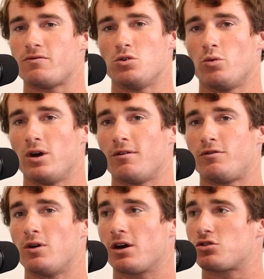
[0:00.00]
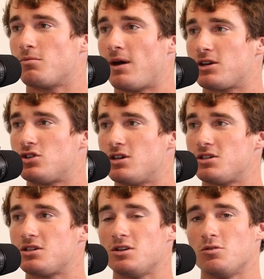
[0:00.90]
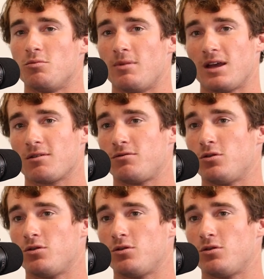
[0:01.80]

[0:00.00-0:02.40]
If you win a few extra matches and you make